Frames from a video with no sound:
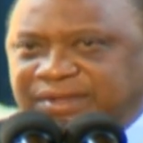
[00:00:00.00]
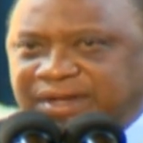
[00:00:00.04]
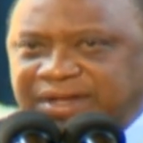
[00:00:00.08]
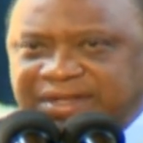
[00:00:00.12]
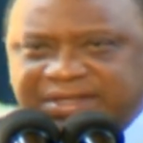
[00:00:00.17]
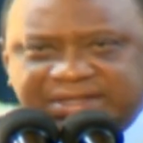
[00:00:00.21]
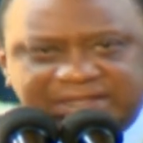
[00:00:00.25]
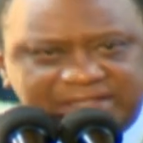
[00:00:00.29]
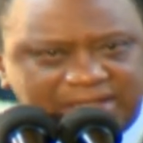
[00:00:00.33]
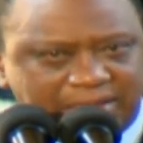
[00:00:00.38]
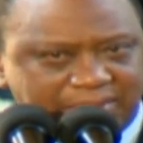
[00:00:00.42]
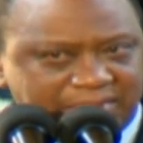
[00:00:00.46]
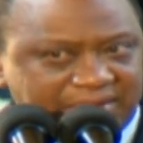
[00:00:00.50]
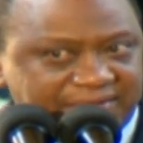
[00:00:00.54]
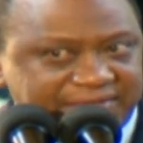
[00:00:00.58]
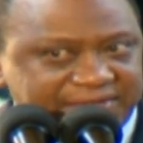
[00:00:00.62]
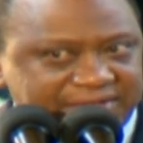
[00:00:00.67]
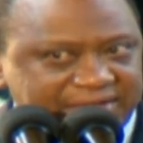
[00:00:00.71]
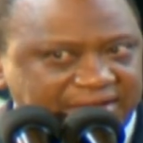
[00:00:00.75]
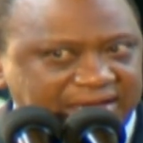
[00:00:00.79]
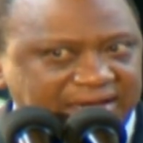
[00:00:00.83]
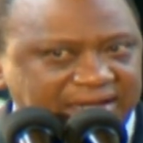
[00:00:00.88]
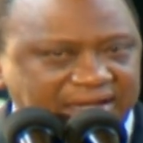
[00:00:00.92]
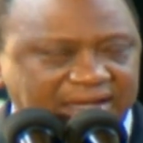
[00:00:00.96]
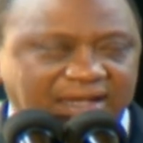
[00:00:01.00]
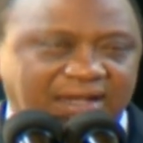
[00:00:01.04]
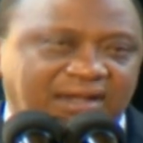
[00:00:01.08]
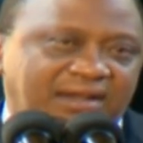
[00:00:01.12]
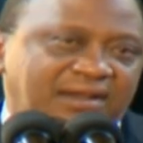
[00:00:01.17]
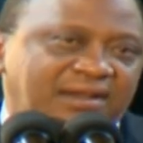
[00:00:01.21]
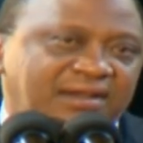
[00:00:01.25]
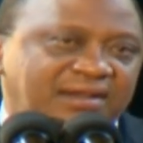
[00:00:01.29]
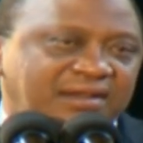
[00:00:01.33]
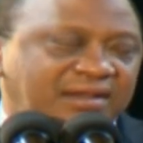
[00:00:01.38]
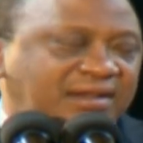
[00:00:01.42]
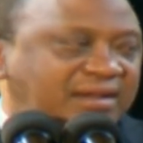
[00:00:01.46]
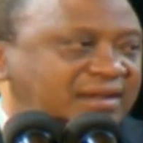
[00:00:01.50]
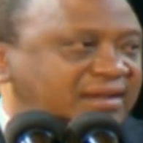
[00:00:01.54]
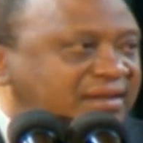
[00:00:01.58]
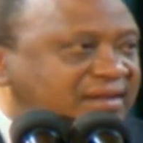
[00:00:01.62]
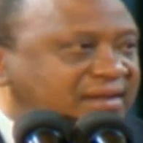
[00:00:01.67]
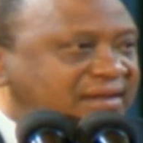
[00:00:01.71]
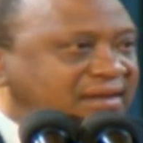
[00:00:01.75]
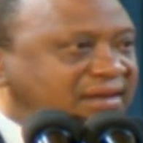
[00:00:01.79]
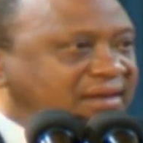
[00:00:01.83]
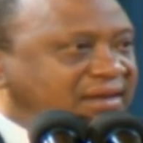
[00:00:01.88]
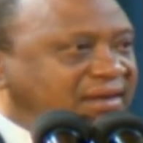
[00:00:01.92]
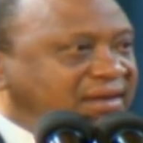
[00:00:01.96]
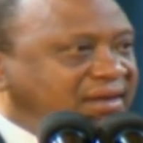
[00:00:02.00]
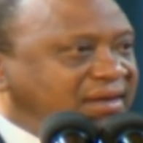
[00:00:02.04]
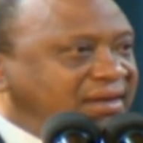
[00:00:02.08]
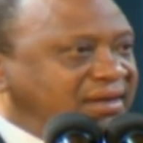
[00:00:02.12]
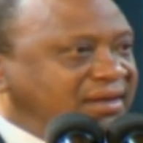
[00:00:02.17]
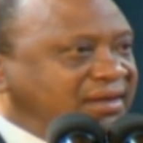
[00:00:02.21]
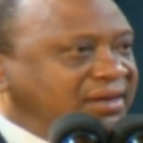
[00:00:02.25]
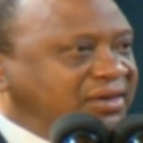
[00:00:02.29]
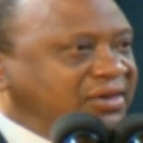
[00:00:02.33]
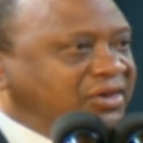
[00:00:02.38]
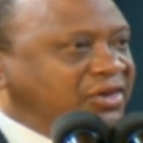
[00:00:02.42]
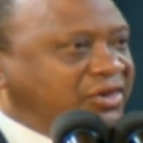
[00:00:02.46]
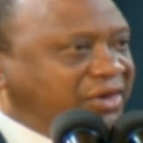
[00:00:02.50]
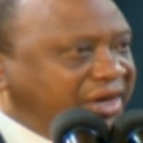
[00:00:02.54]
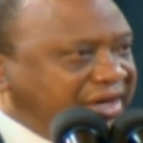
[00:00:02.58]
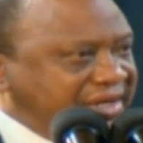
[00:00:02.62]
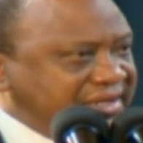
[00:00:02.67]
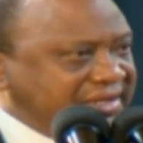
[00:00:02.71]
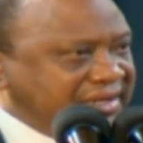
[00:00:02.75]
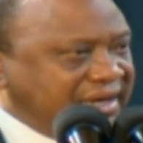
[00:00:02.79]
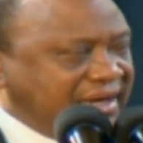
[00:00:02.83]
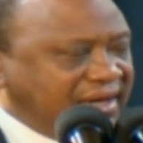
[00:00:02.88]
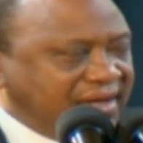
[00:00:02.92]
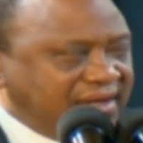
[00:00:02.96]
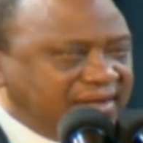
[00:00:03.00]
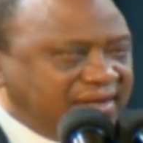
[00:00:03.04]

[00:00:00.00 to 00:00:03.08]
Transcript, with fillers: as some have said here, greater